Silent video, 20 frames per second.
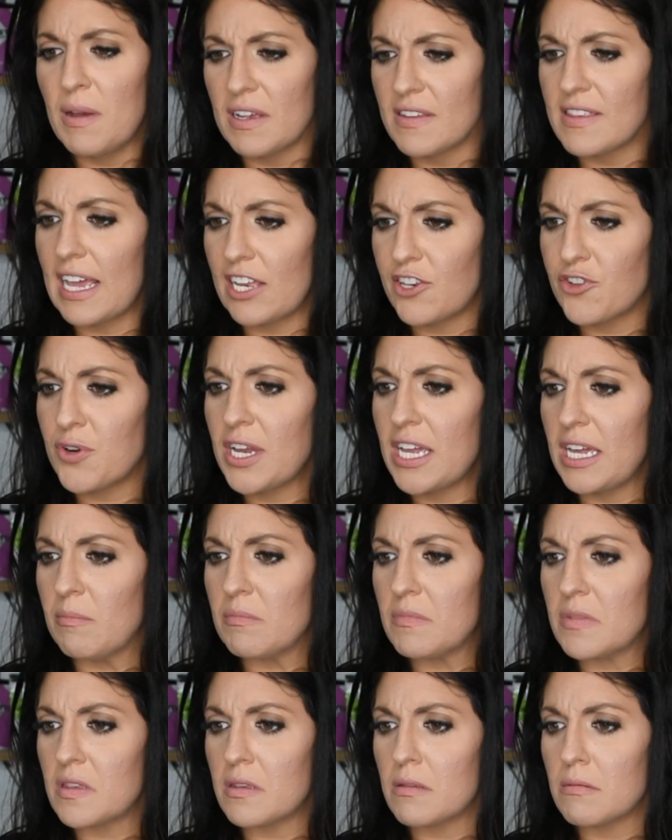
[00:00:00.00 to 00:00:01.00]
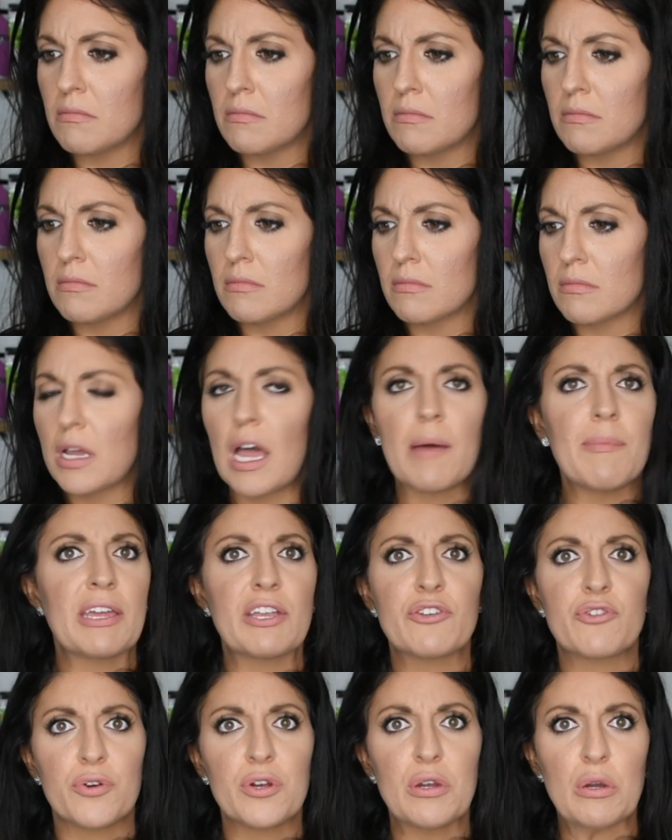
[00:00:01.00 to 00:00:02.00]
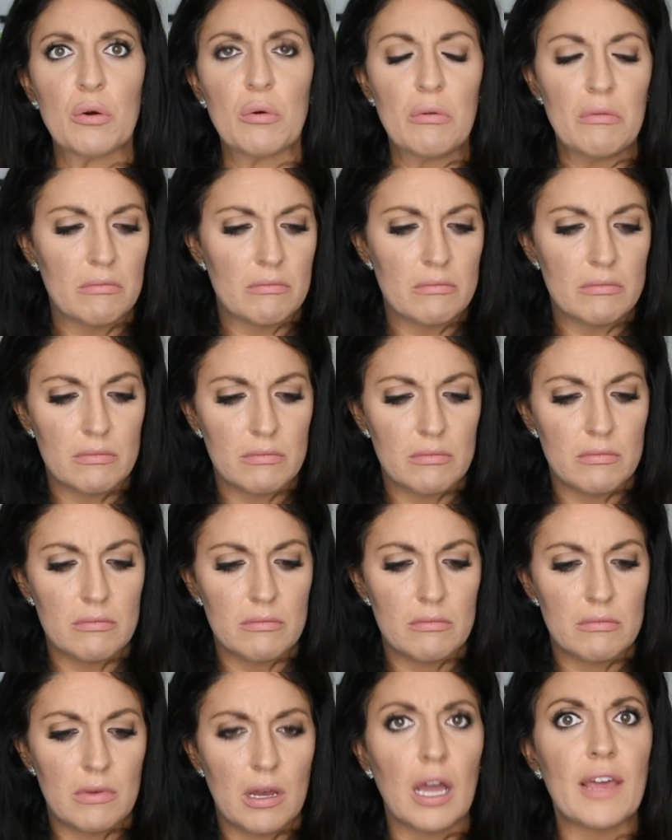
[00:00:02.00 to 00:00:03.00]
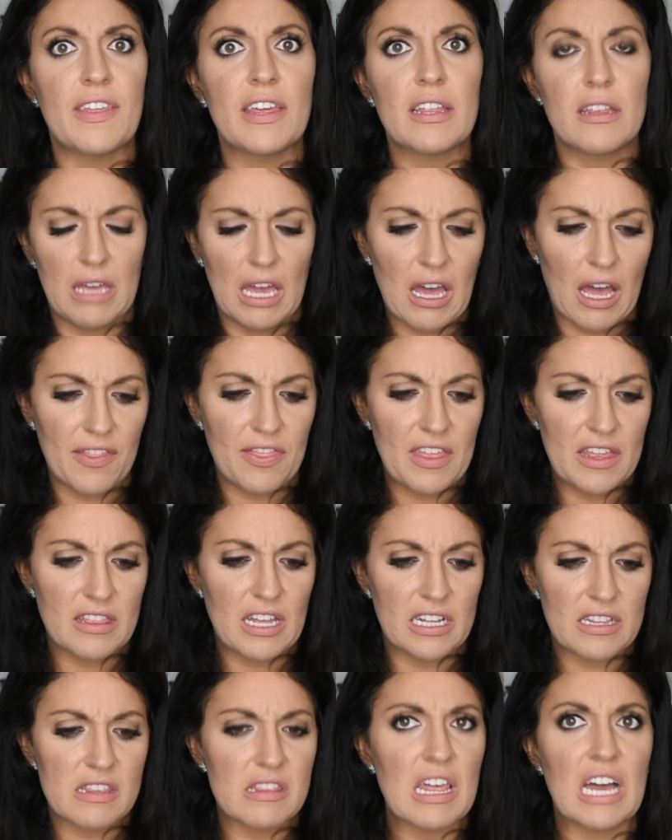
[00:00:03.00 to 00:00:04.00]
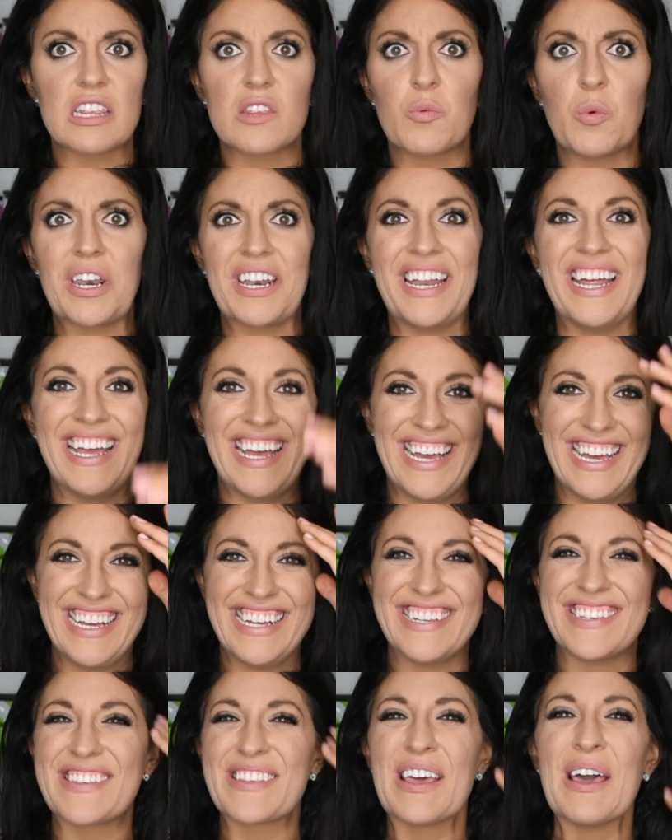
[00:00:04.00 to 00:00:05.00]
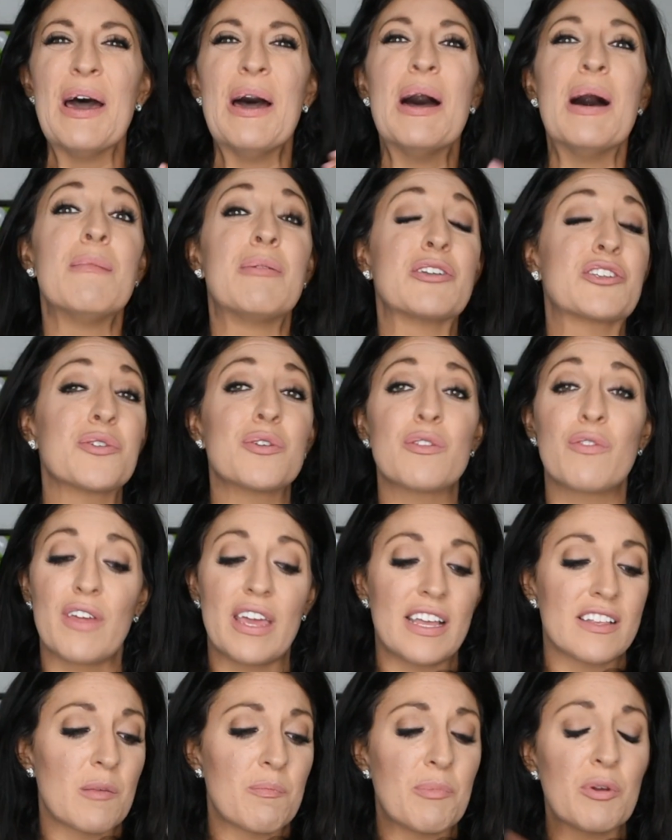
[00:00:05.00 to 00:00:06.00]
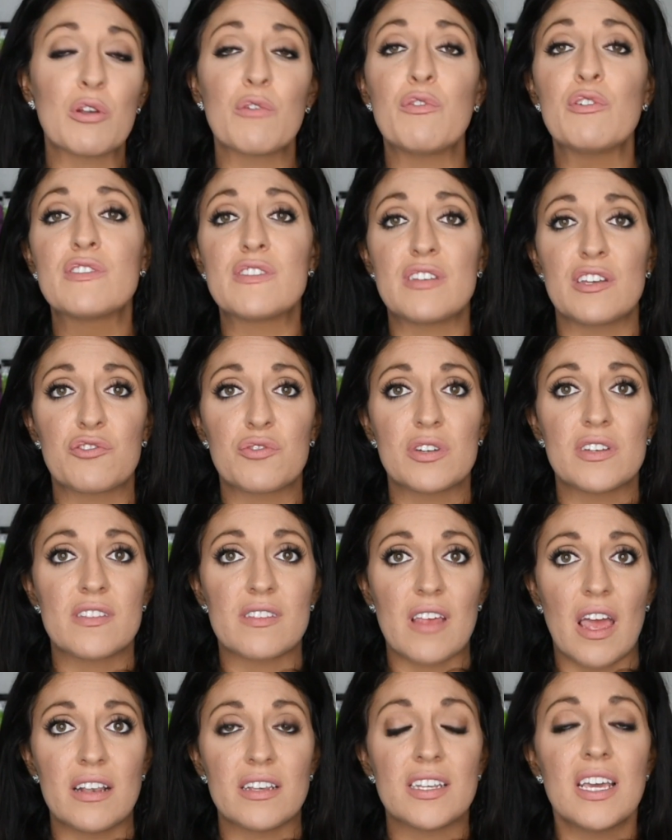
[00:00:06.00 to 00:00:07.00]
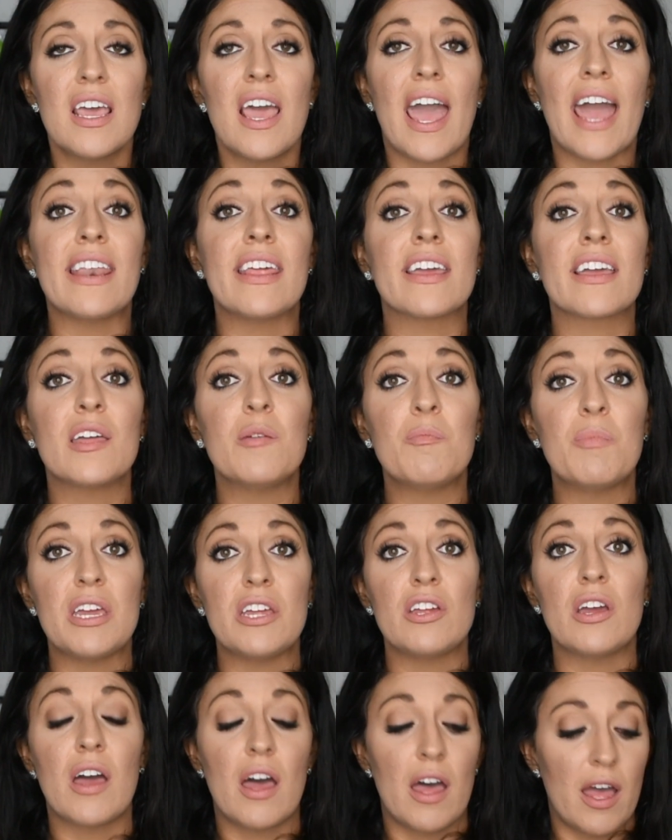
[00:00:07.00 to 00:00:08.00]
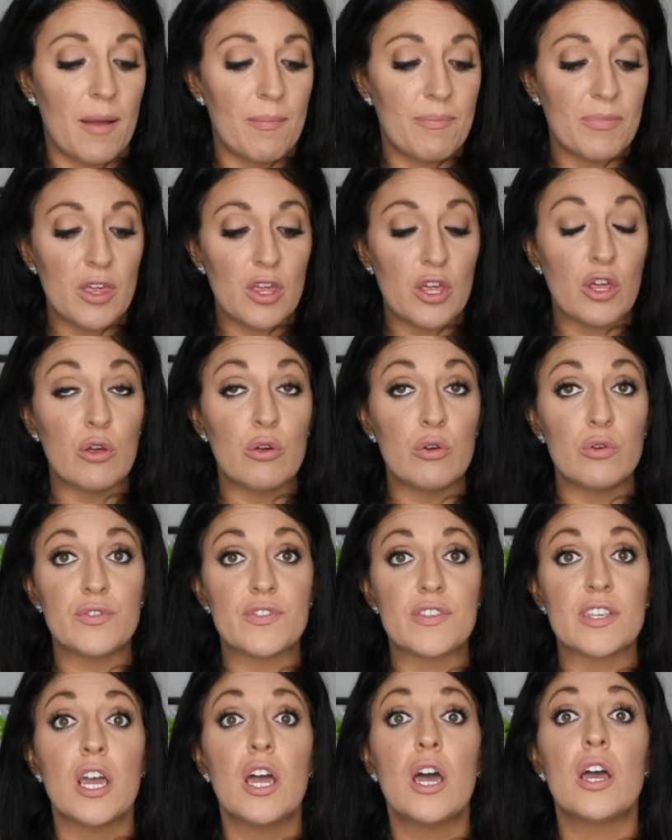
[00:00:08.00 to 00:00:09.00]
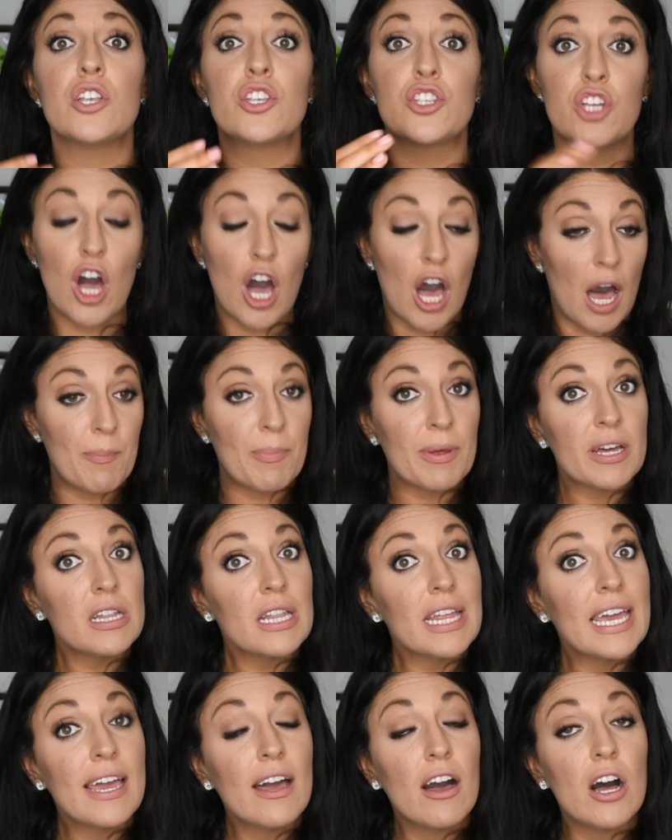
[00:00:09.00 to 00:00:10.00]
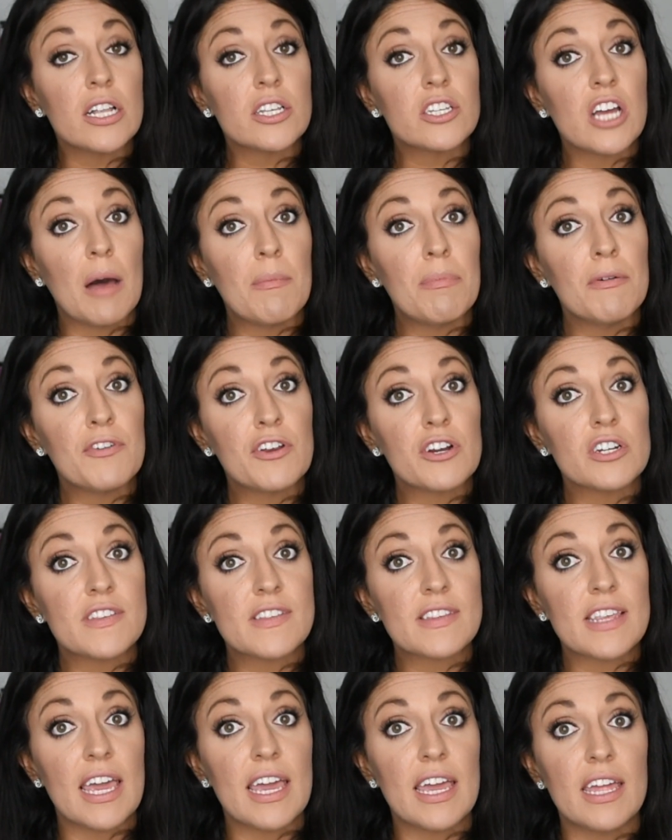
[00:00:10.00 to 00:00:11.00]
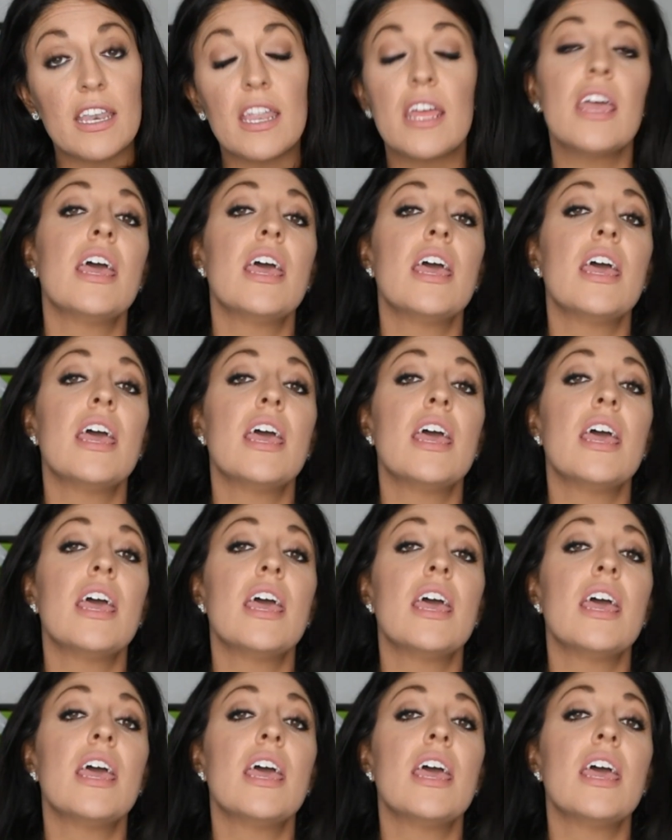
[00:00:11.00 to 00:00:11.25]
like dreams coming true. I think that's what it is. But truthfully, it's a beautiful citrus scent, and it can be used topically on top of your skin.